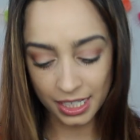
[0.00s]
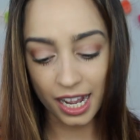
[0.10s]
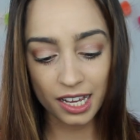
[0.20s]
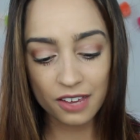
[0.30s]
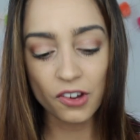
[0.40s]

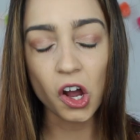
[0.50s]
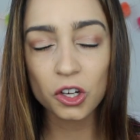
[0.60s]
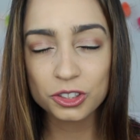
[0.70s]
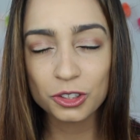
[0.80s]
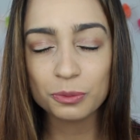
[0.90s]
I have
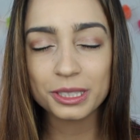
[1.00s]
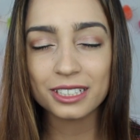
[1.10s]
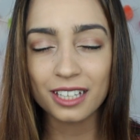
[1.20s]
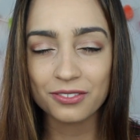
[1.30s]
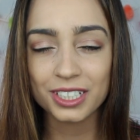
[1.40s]
also
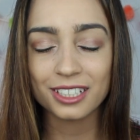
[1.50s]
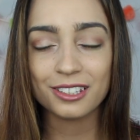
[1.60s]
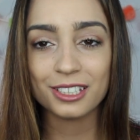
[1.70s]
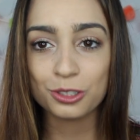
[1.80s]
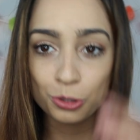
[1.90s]
been
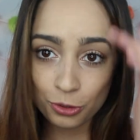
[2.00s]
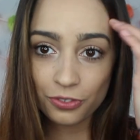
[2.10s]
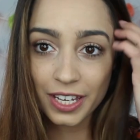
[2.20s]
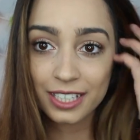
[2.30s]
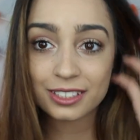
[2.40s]
loving the Too
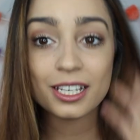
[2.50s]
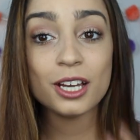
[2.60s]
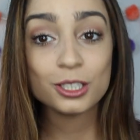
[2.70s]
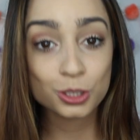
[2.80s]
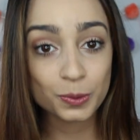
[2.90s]
Faced
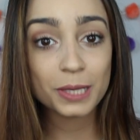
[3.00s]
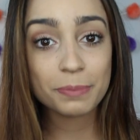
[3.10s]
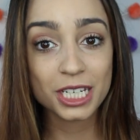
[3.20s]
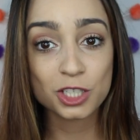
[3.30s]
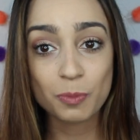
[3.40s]

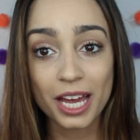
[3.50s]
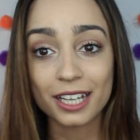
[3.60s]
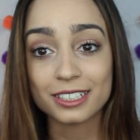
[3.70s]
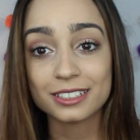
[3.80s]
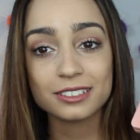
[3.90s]
Sweet Peach
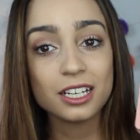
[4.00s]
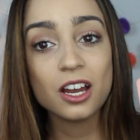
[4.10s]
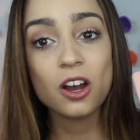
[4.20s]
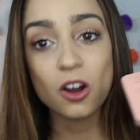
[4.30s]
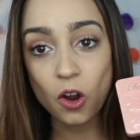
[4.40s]
palette.
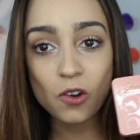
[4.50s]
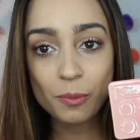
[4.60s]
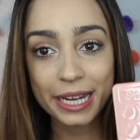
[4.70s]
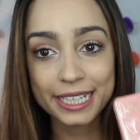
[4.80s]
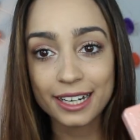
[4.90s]

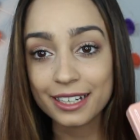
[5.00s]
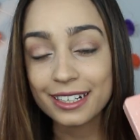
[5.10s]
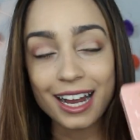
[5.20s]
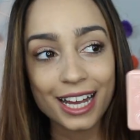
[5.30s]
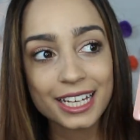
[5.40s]
Oh my
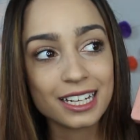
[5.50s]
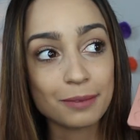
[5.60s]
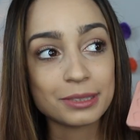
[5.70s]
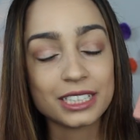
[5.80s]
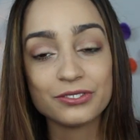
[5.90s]
god, I
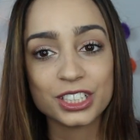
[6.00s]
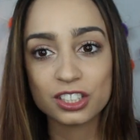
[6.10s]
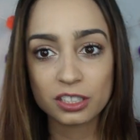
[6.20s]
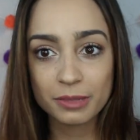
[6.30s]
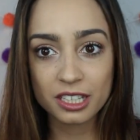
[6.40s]
cannot believe it
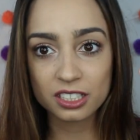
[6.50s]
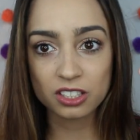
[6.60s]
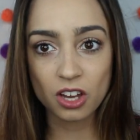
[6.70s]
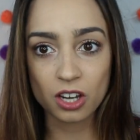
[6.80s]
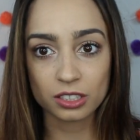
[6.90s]
took me
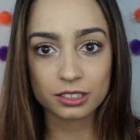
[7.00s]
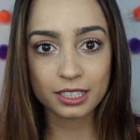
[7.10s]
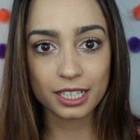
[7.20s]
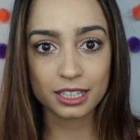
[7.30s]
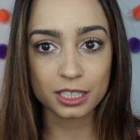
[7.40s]
this long
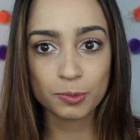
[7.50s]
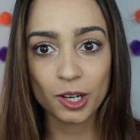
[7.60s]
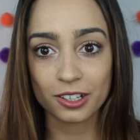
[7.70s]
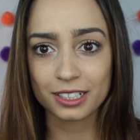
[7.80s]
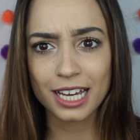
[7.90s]
to get this
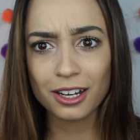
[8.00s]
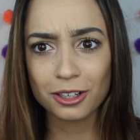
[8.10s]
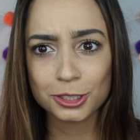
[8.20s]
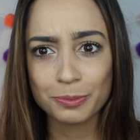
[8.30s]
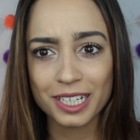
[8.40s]
product. I
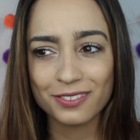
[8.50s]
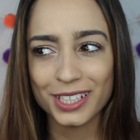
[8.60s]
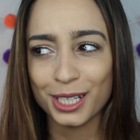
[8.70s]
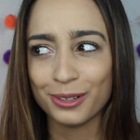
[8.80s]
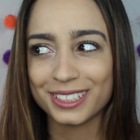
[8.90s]
also made a
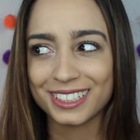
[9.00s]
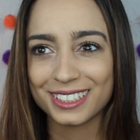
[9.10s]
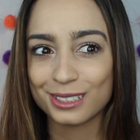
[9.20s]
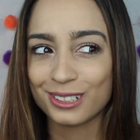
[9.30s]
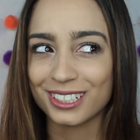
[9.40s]
video on
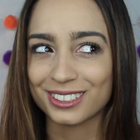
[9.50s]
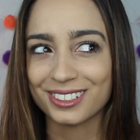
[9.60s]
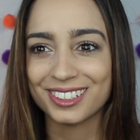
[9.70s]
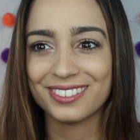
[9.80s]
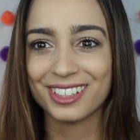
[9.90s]
this as well, so
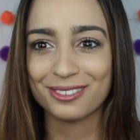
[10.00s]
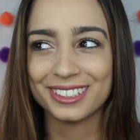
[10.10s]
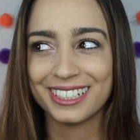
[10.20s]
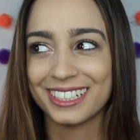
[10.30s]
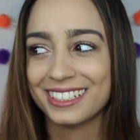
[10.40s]
I'll leave that
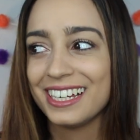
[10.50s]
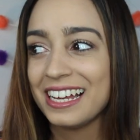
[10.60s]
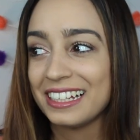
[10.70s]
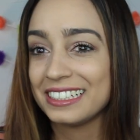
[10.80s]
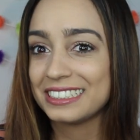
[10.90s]
one
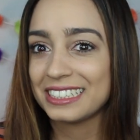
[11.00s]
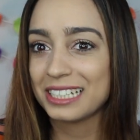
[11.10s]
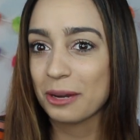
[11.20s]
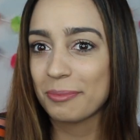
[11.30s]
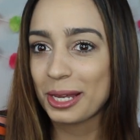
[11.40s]
listed
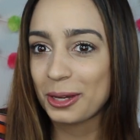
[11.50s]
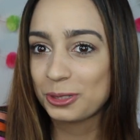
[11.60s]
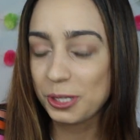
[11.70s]
down below